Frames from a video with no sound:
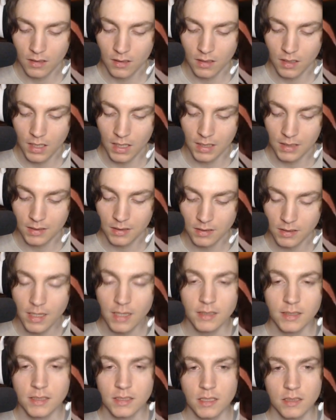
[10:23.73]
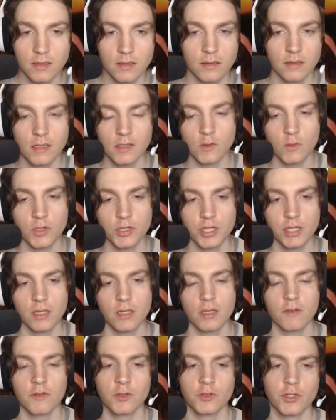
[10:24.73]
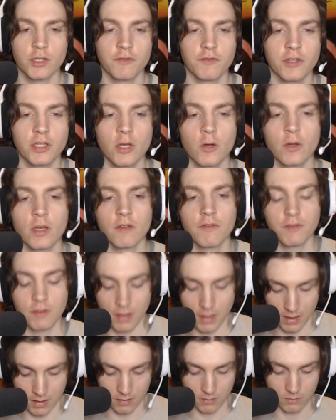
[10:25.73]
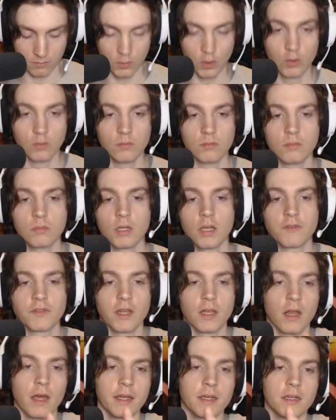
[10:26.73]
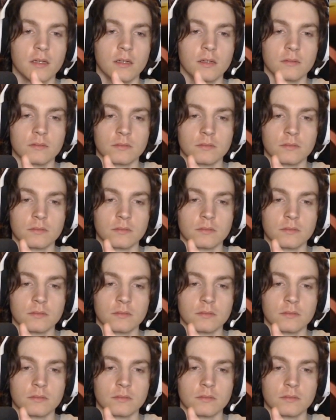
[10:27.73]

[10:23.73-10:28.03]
And yeah, that's it. Thanks for watching. If you enjoyed the video, give it a like.